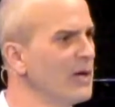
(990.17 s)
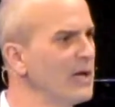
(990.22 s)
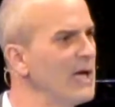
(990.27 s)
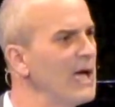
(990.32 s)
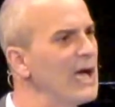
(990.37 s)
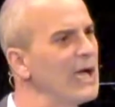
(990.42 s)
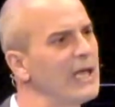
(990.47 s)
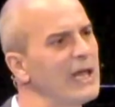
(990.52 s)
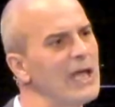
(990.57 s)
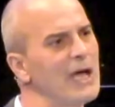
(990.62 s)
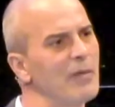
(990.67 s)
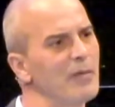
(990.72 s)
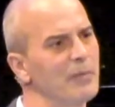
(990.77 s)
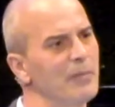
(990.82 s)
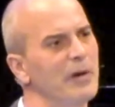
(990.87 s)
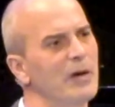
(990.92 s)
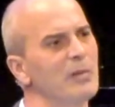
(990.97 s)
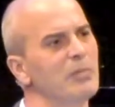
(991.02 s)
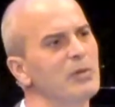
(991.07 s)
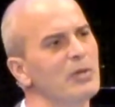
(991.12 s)
guy get out with a
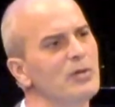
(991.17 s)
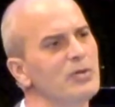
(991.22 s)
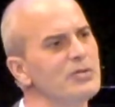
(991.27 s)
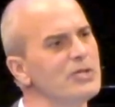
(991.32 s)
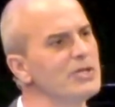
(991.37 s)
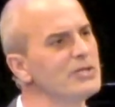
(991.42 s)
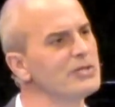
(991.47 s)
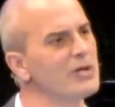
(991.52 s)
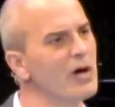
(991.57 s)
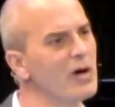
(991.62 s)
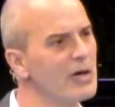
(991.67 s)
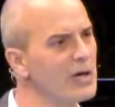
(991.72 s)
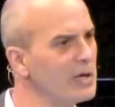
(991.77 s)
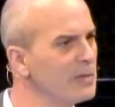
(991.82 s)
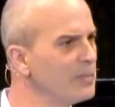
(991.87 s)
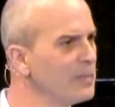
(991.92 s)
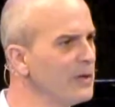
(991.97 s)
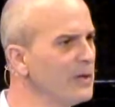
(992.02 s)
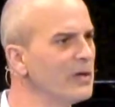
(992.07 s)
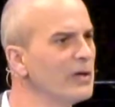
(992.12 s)
pair of blue jeans on and a
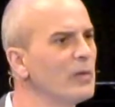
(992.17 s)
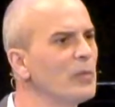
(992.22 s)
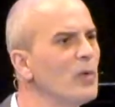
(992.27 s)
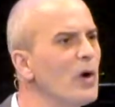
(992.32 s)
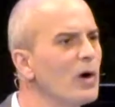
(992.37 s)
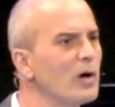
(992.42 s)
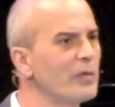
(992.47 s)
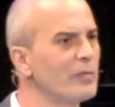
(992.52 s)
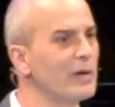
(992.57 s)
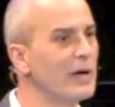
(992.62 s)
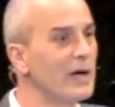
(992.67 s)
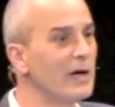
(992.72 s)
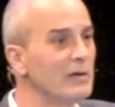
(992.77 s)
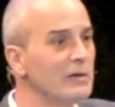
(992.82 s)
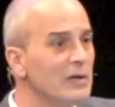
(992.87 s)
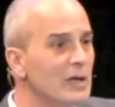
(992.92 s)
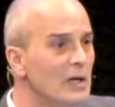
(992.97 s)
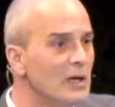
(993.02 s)
beard and walk around